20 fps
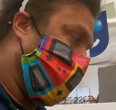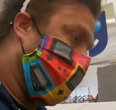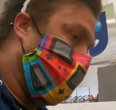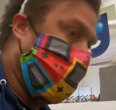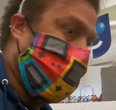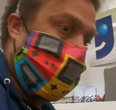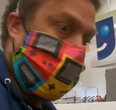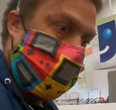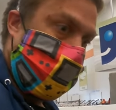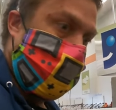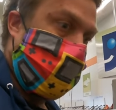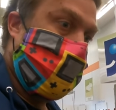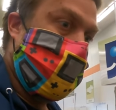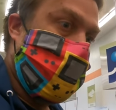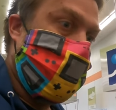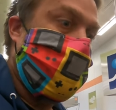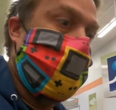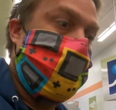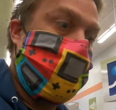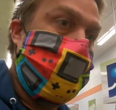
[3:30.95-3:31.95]
So
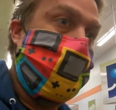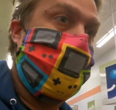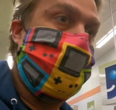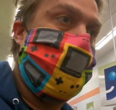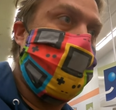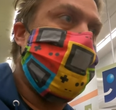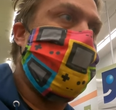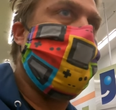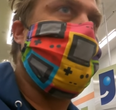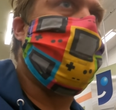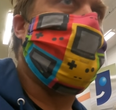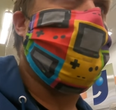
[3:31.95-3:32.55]
that's what brought me over here